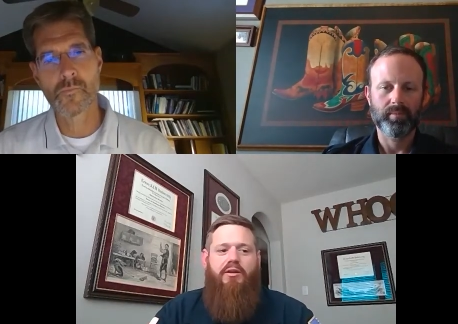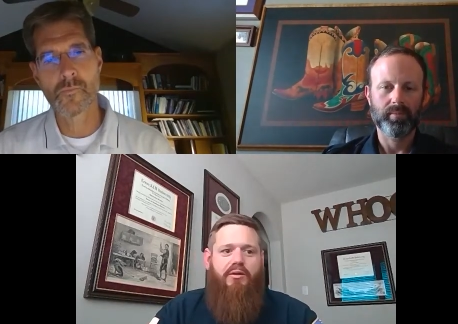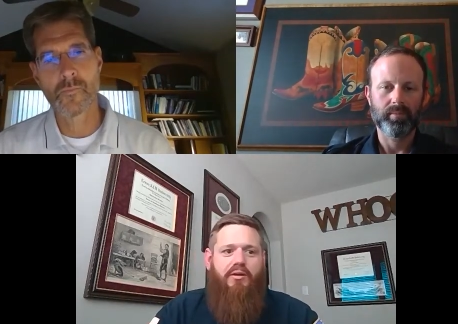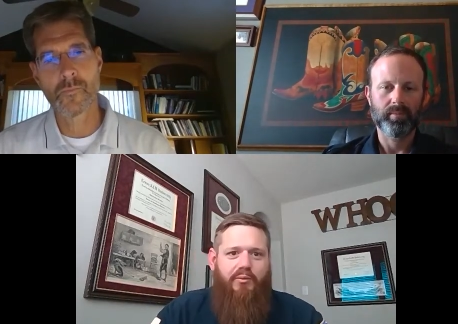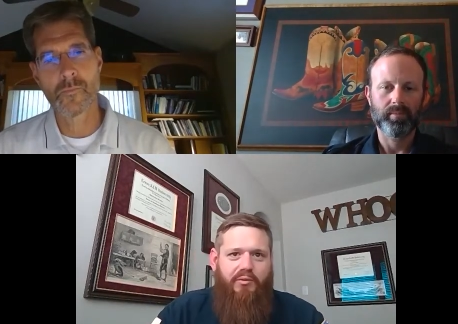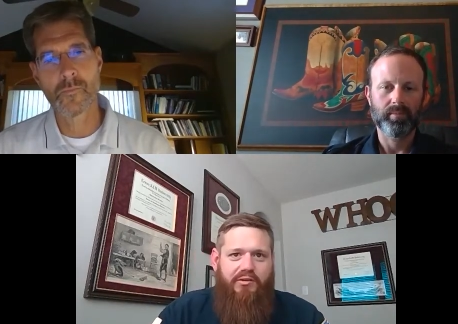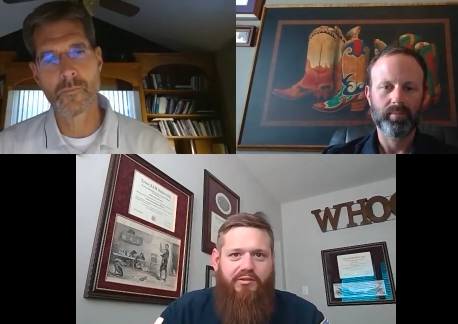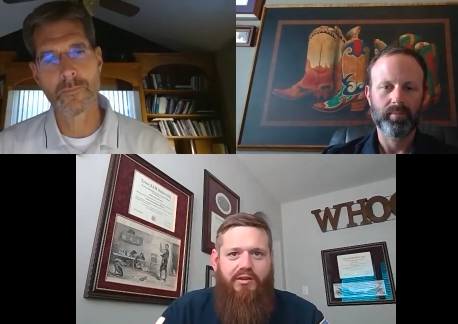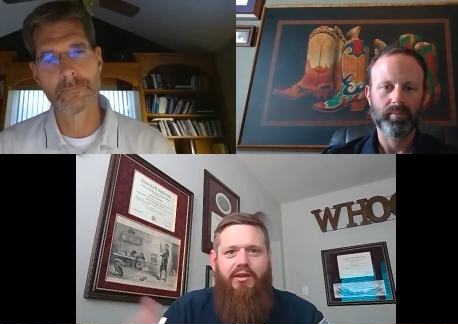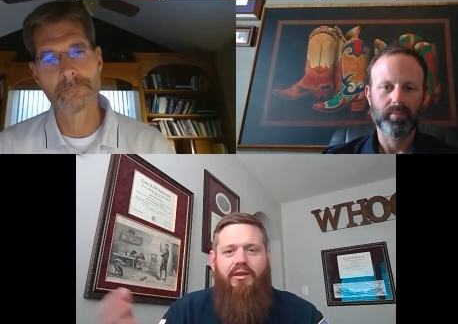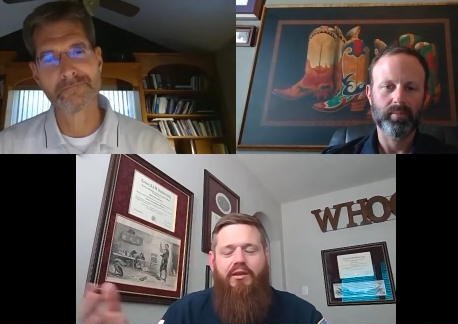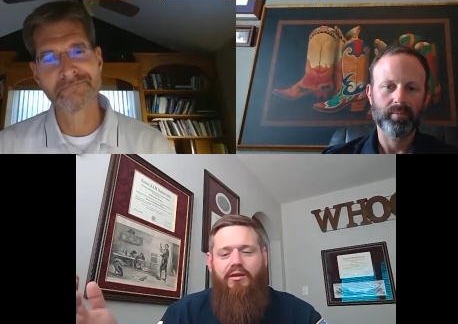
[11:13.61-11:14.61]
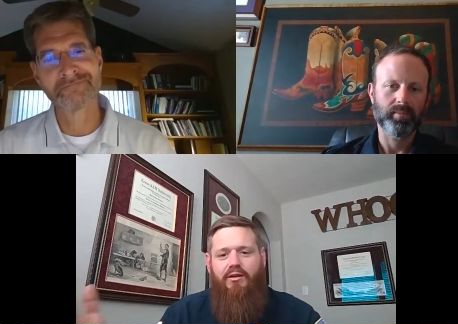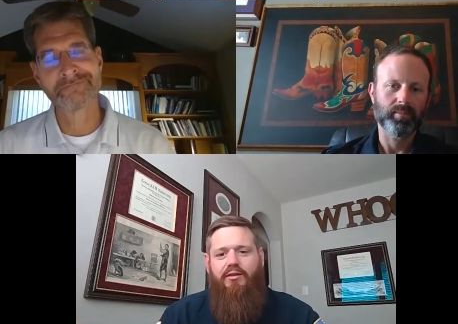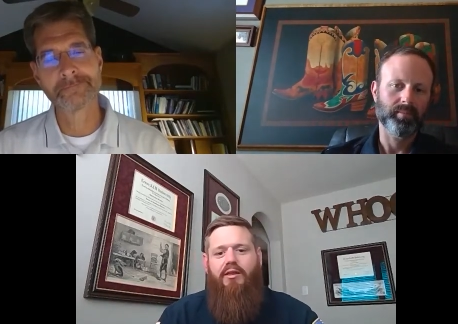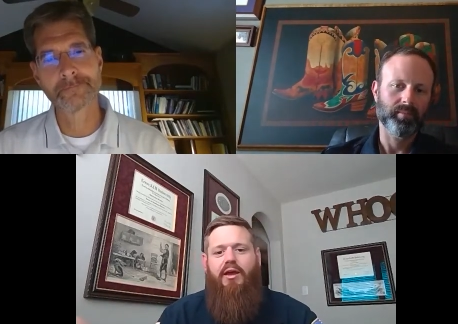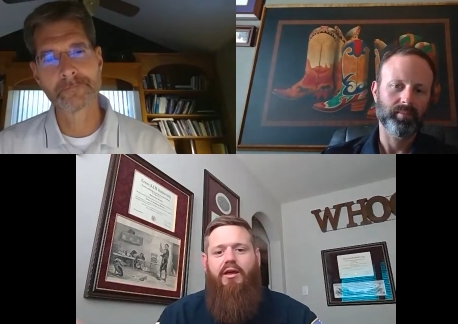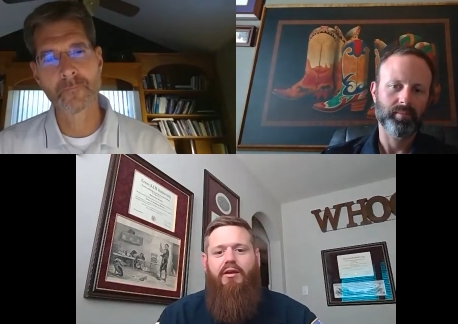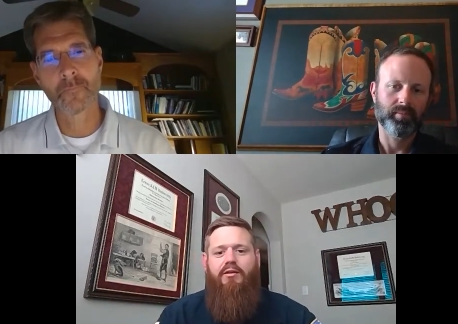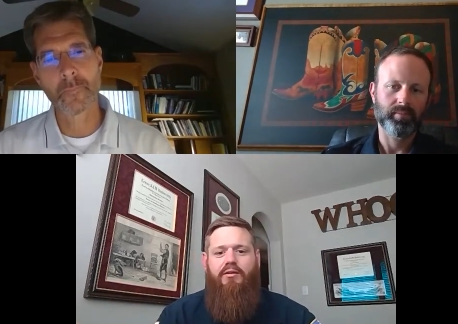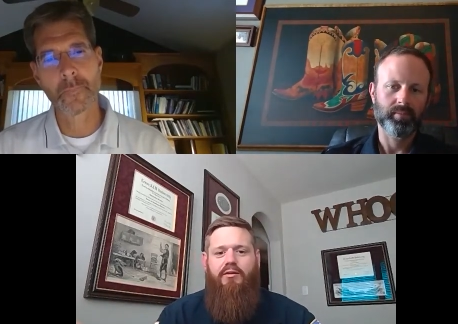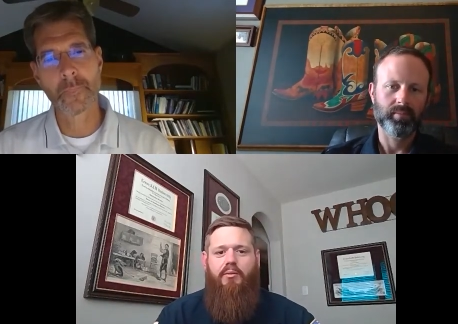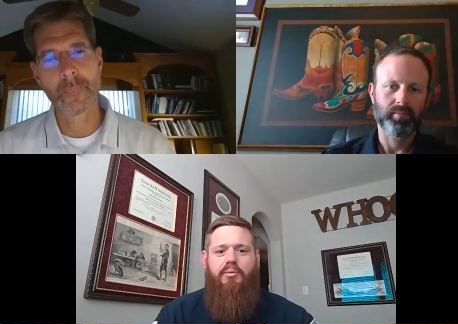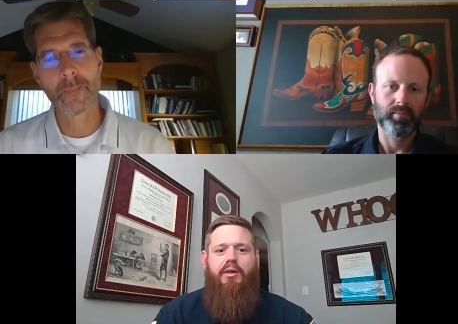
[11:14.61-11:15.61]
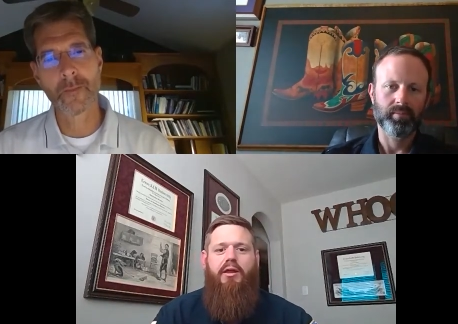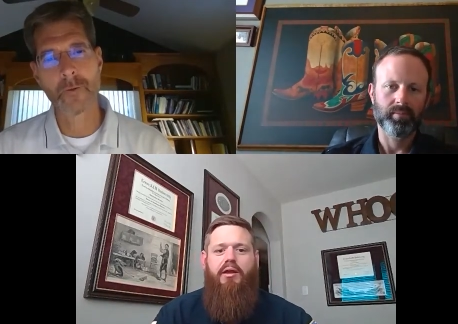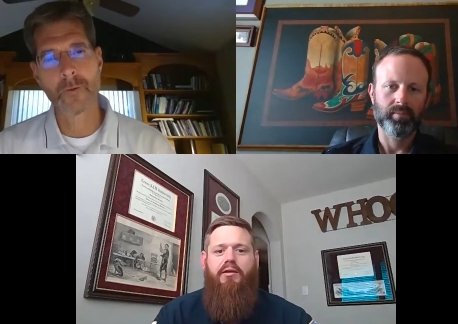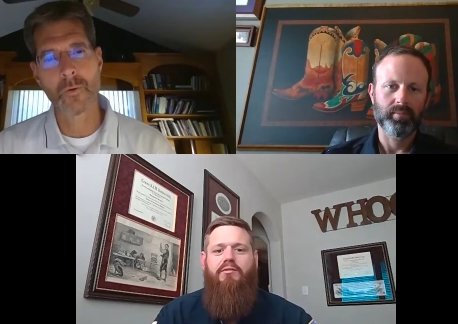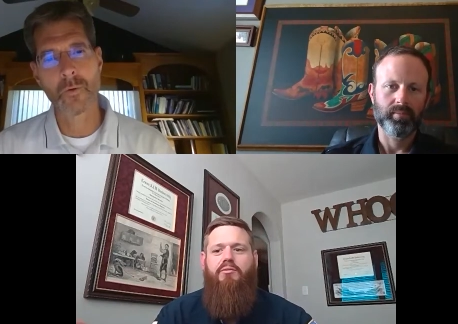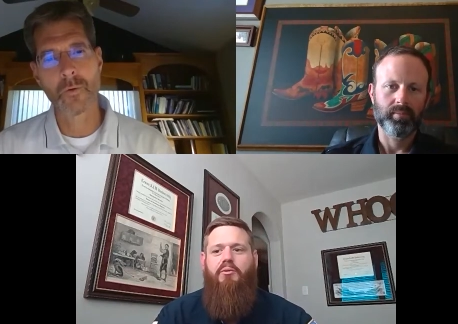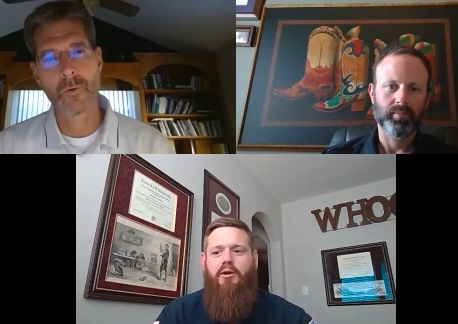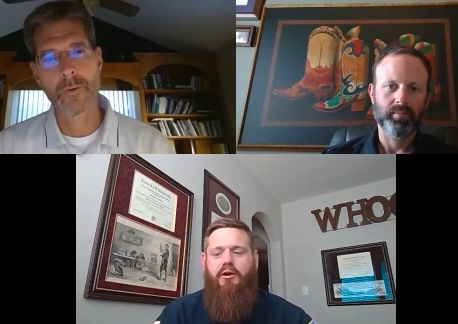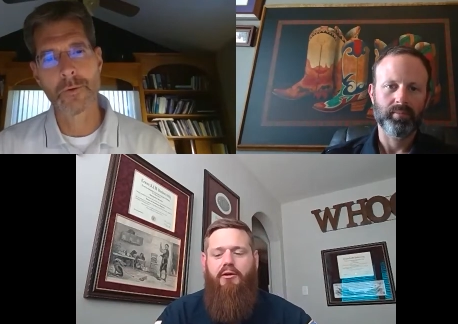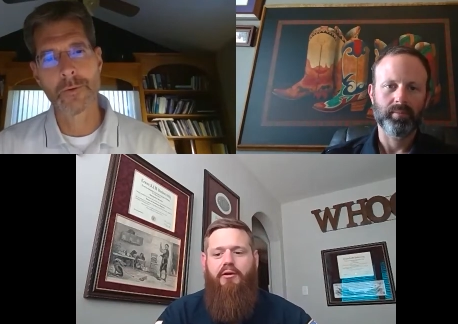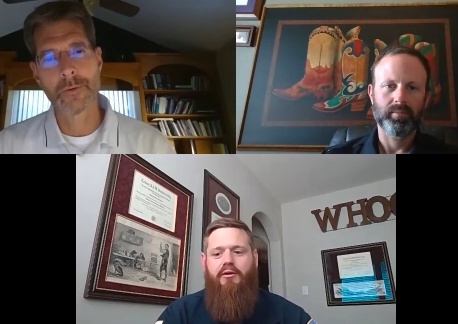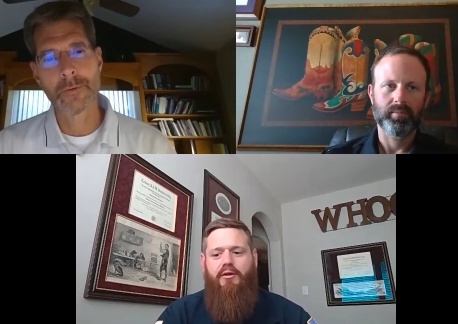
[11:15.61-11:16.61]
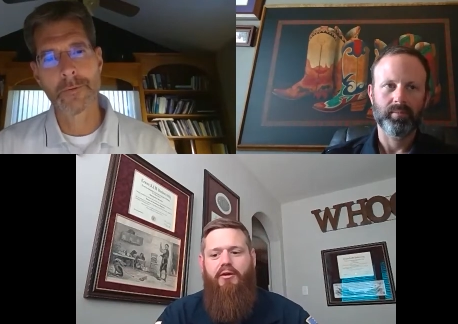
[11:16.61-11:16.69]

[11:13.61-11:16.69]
Speaker 1: and and we see that in the plants where